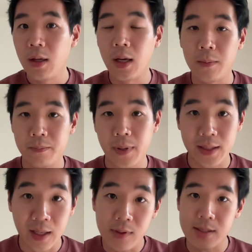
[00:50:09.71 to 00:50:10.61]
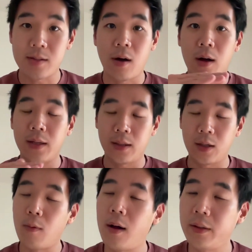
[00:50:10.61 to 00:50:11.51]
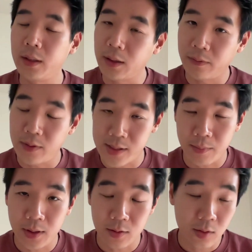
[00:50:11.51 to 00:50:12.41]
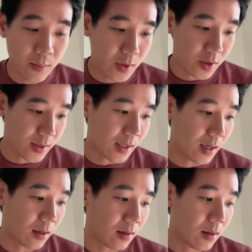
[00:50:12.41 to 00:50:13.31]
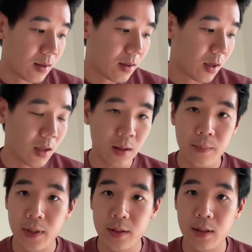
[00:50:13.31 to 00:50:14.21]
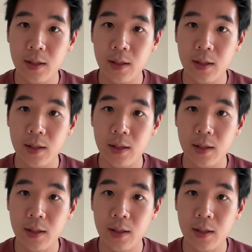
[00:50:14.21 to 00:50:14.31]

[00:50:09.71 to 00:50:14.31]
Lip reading: But then we saw that the quality of the submitted tree images are a little bit